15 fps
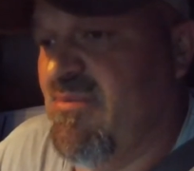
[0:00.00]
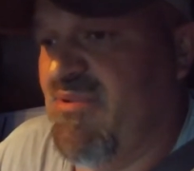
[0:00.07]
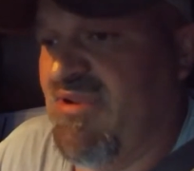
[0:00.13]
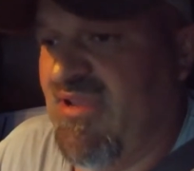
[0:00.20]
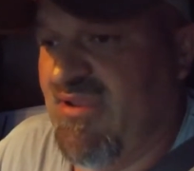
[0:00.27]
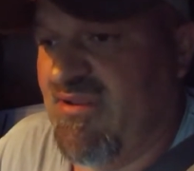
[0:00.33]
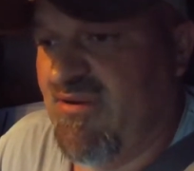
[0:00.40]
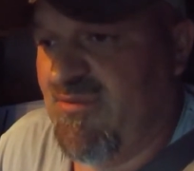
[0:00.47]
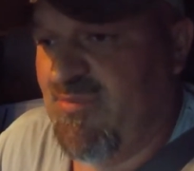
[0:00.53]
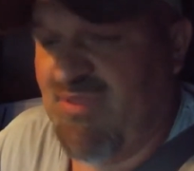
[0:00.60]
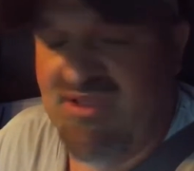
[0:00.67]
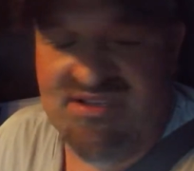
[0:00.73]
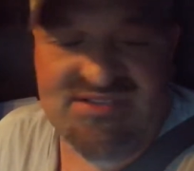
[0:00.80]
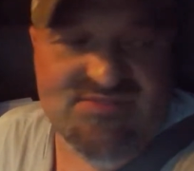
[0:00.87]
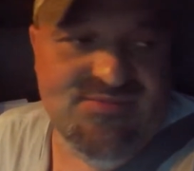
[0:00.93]
particular
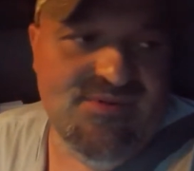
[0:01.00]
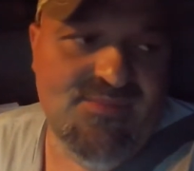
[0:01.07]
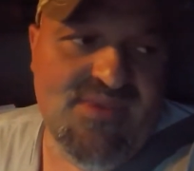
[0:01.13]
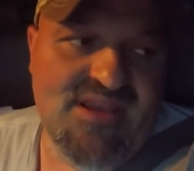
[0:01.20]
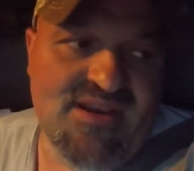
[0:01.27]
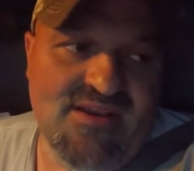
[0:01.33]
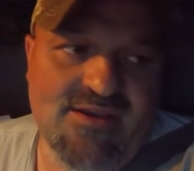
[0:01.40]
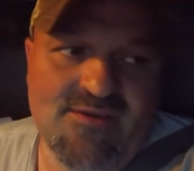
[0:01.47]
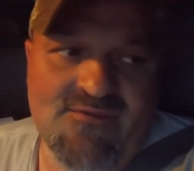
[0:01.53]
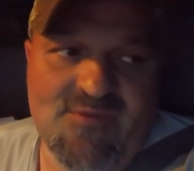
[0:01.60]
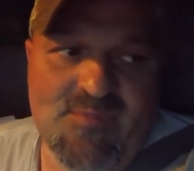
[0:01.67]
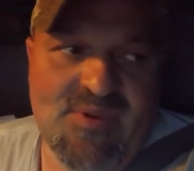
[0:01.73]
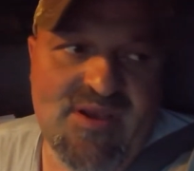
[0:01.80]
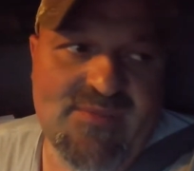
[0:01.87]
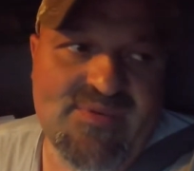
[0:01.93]
place been looking for
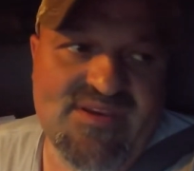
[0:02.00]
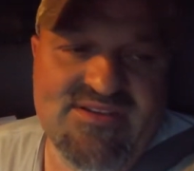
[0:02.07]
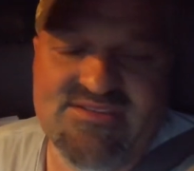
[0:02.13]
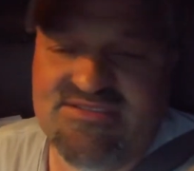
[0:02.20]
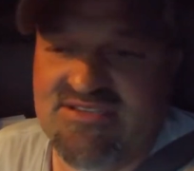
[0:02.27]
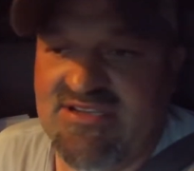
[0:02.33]
pumpkins